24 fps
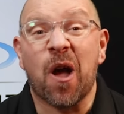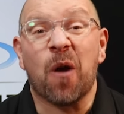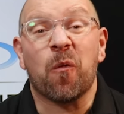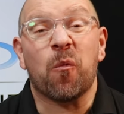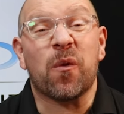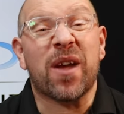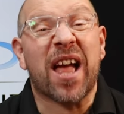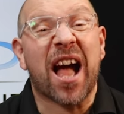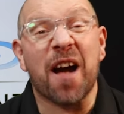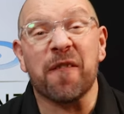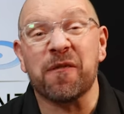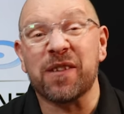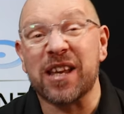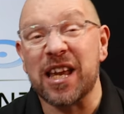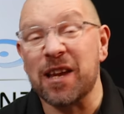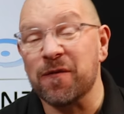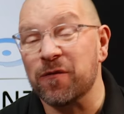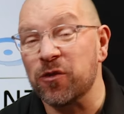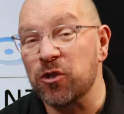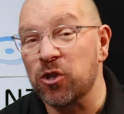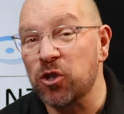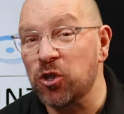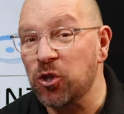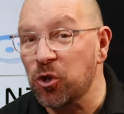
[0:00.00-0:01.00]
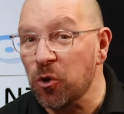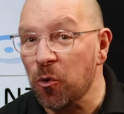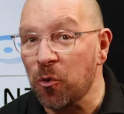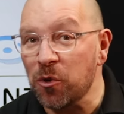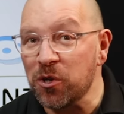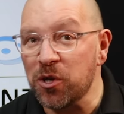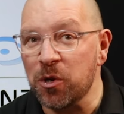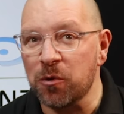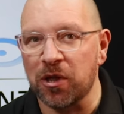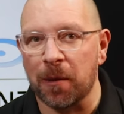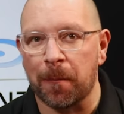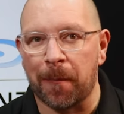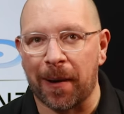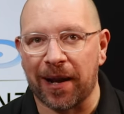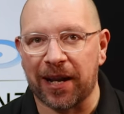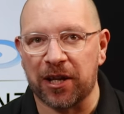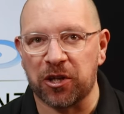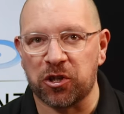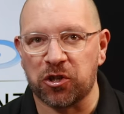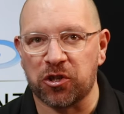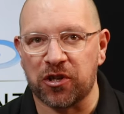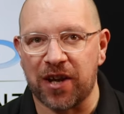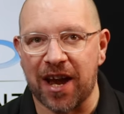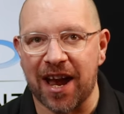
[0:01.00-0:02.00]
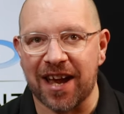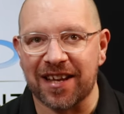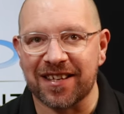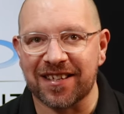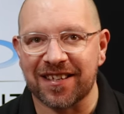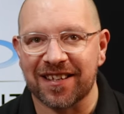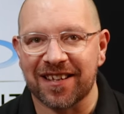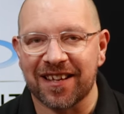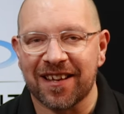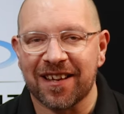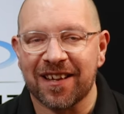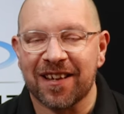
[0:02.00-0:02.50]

we haven't even shown you the Banished yet.